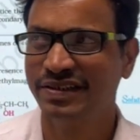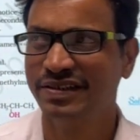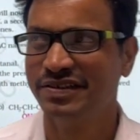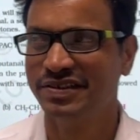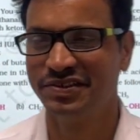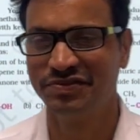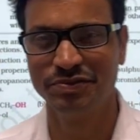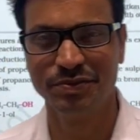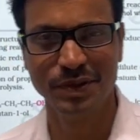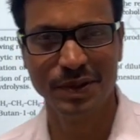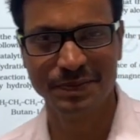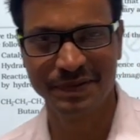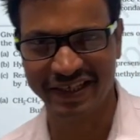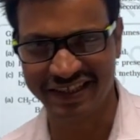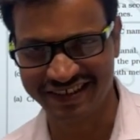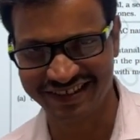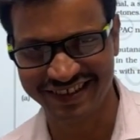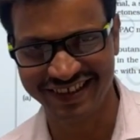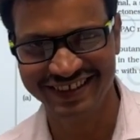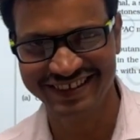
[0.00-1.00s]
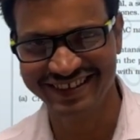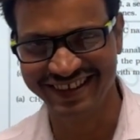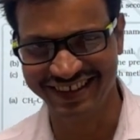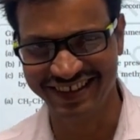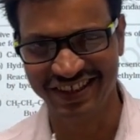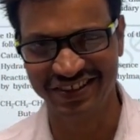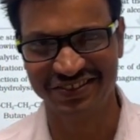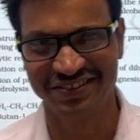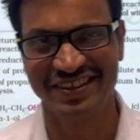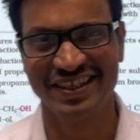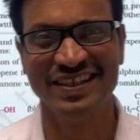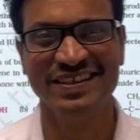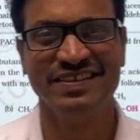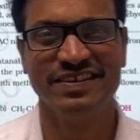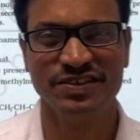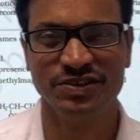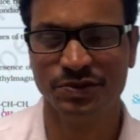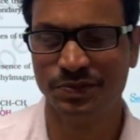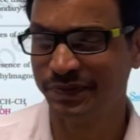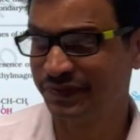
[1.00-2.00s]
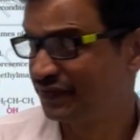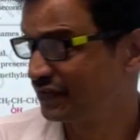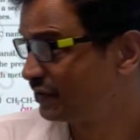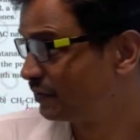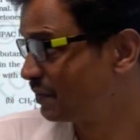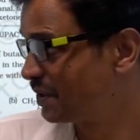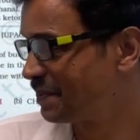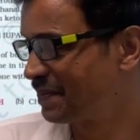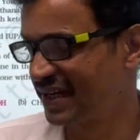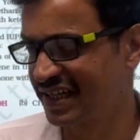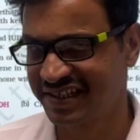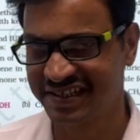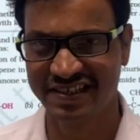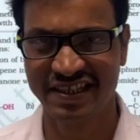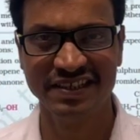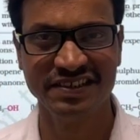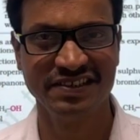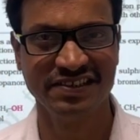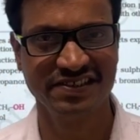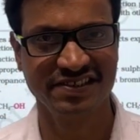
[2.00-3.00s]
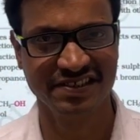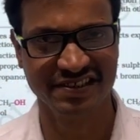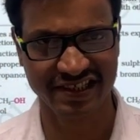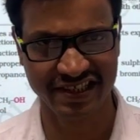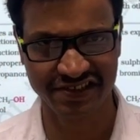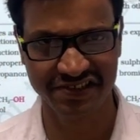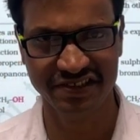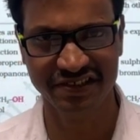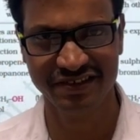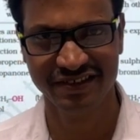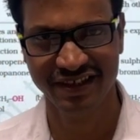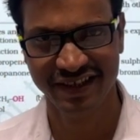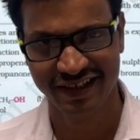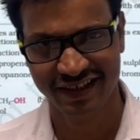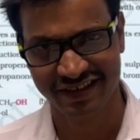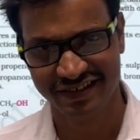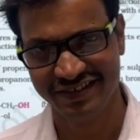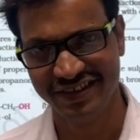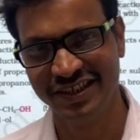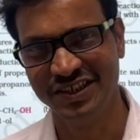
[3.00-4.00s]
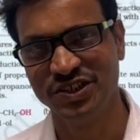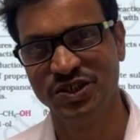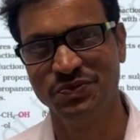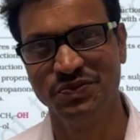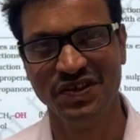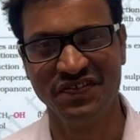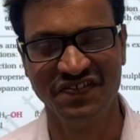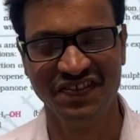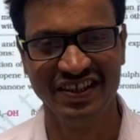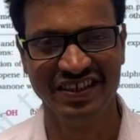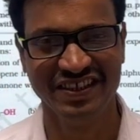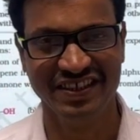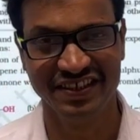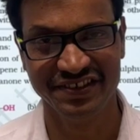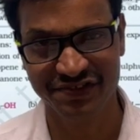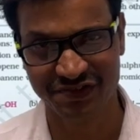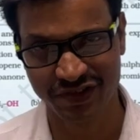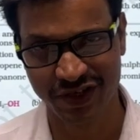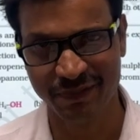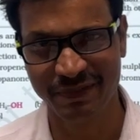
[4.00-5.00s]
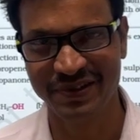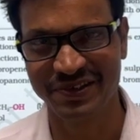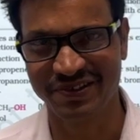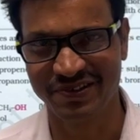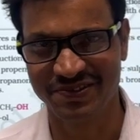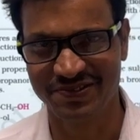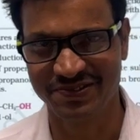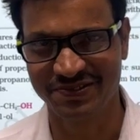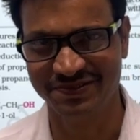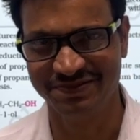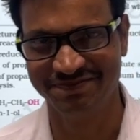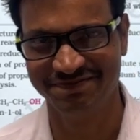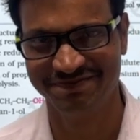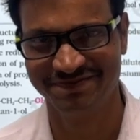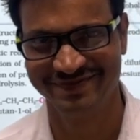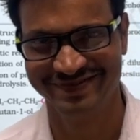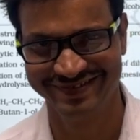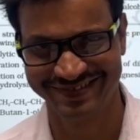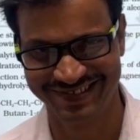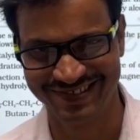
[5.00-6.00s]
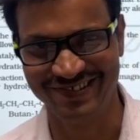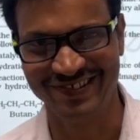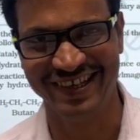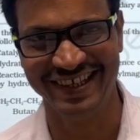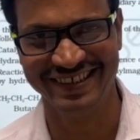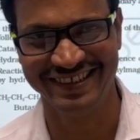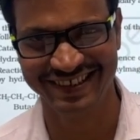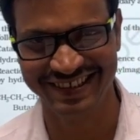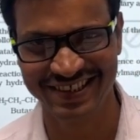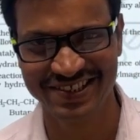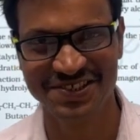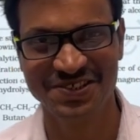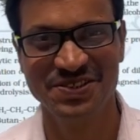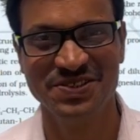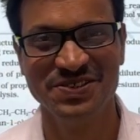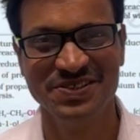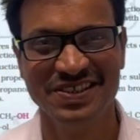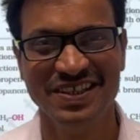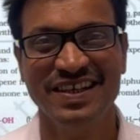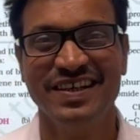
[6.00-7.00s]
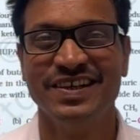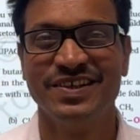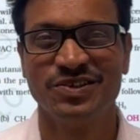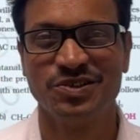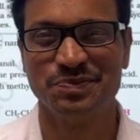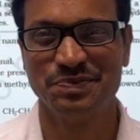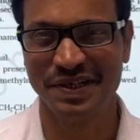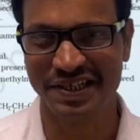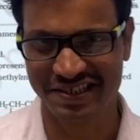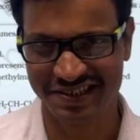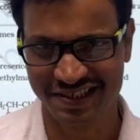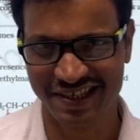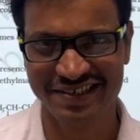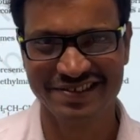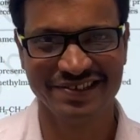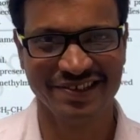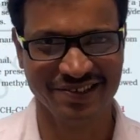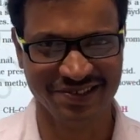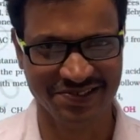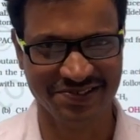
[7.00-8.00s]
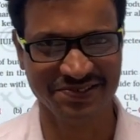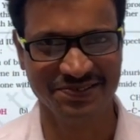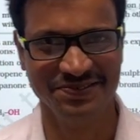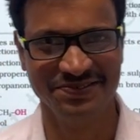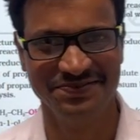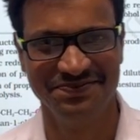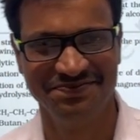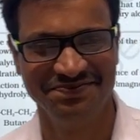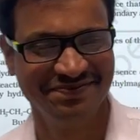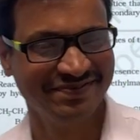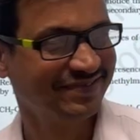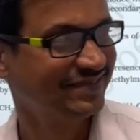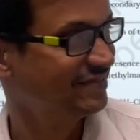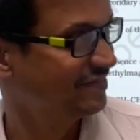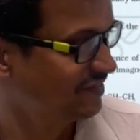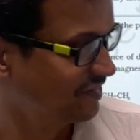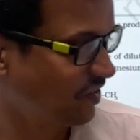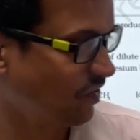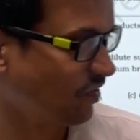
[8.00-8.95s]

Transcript: Better if you will practice, then if you will practice this reaction, then you will feel enjoyment also. So I suggest you to practice also.